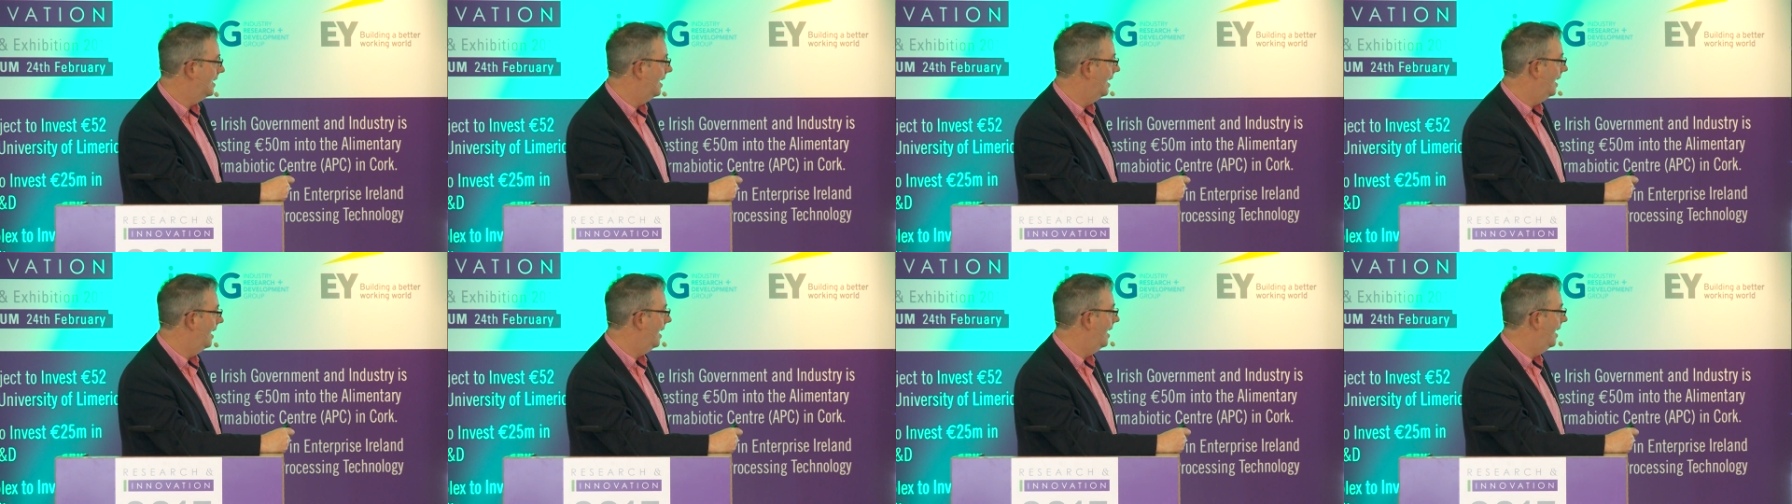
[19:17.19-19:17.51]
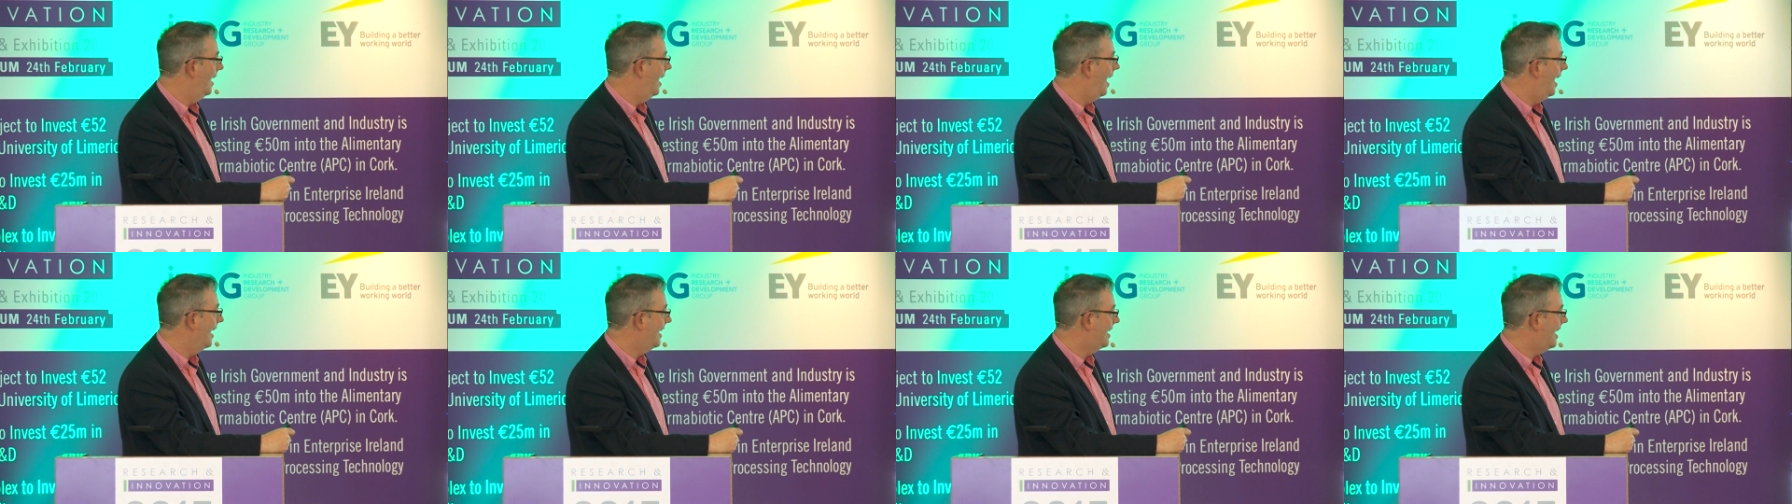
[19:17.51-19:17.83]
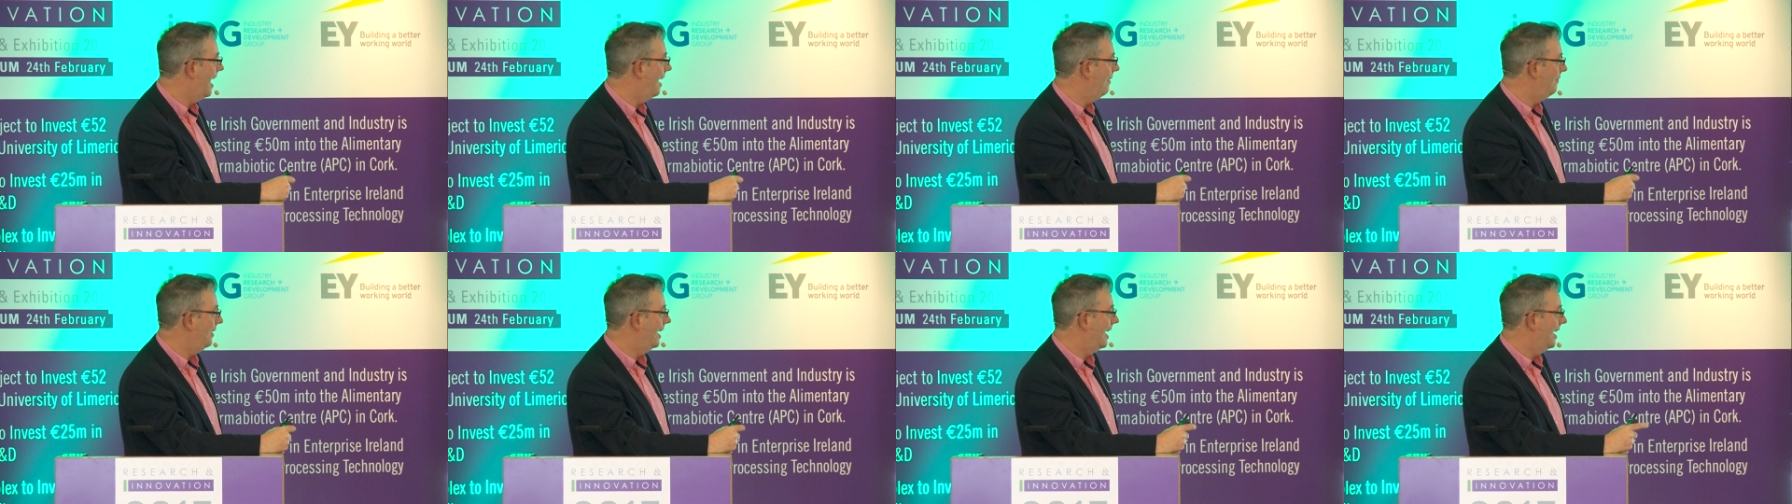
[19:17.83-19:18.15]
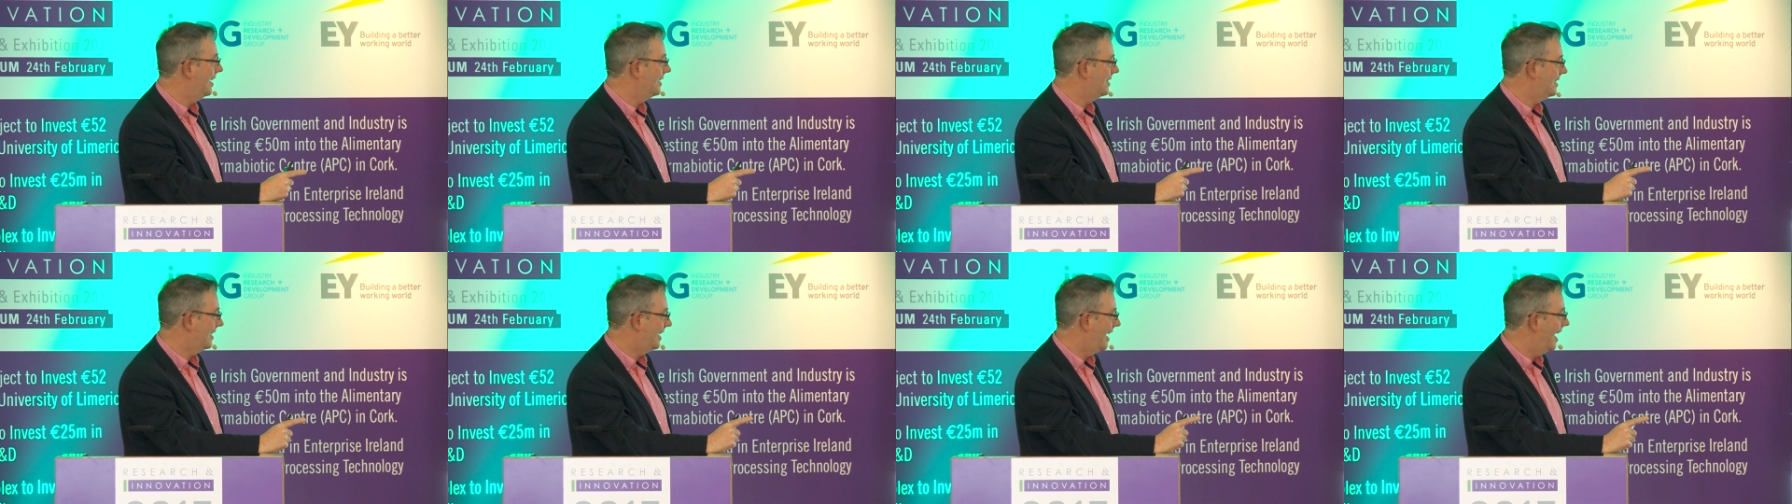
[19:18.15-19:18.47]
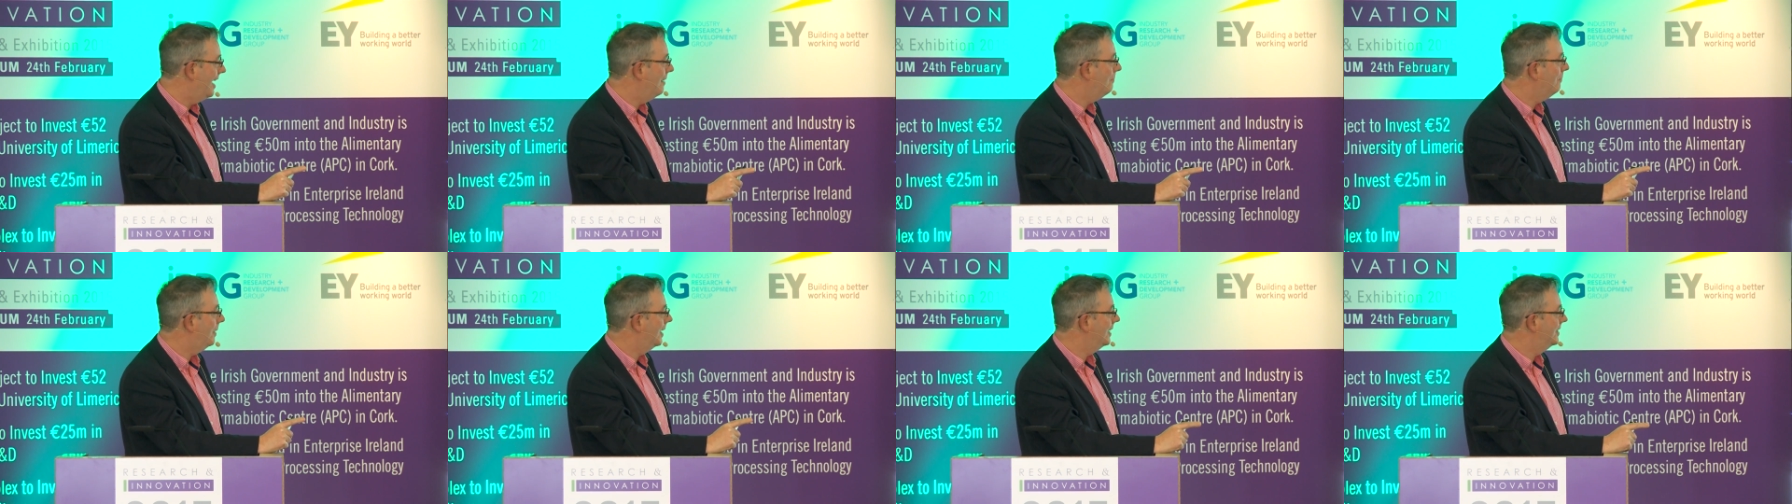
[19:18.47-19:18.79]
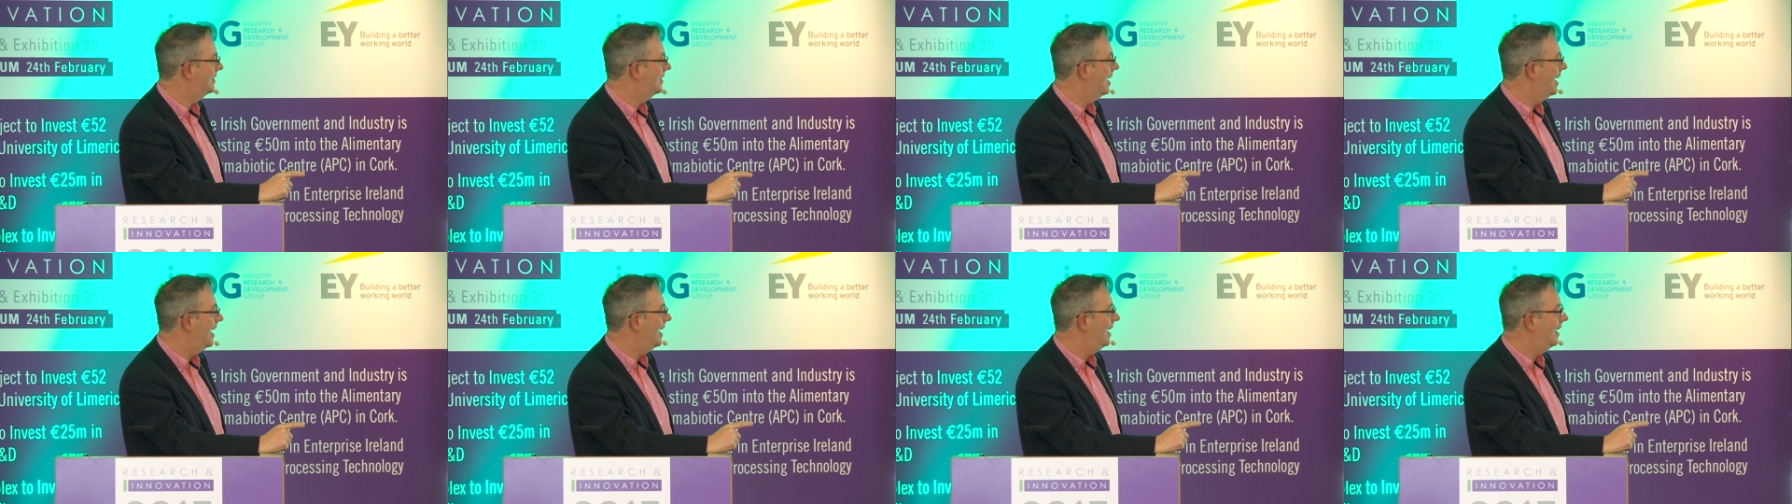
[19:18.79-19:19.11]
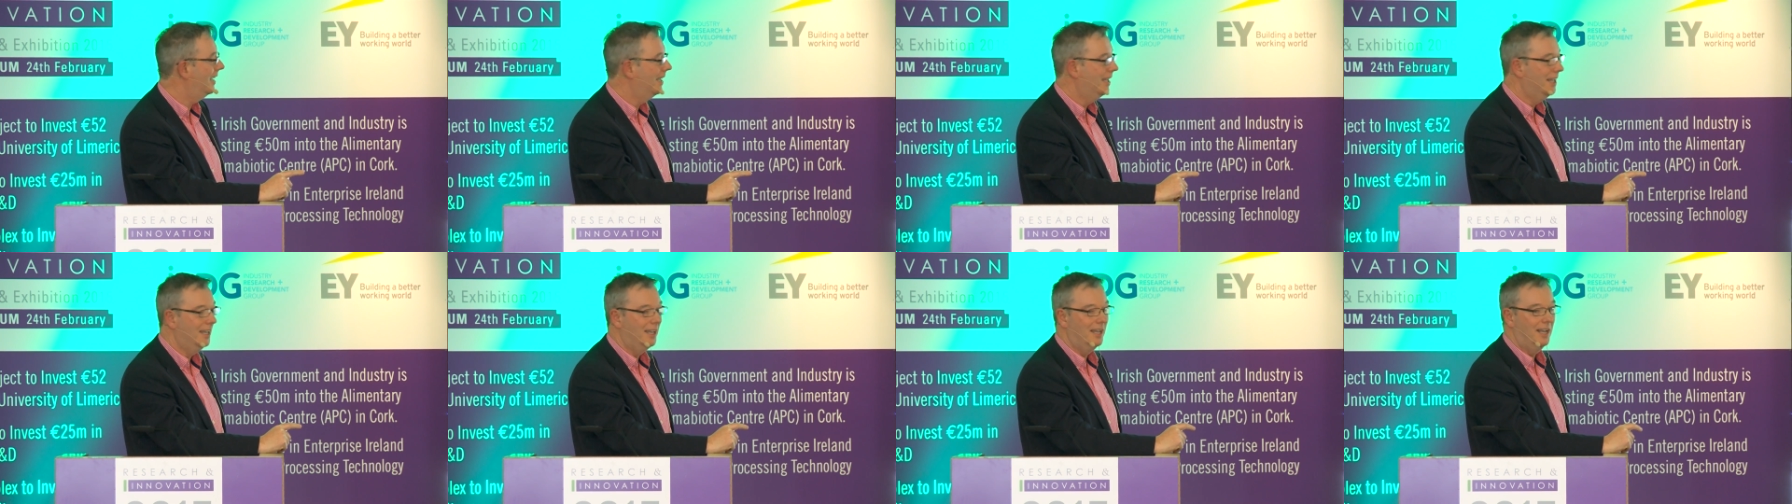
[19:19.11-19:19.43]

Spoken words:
I caveat again by saying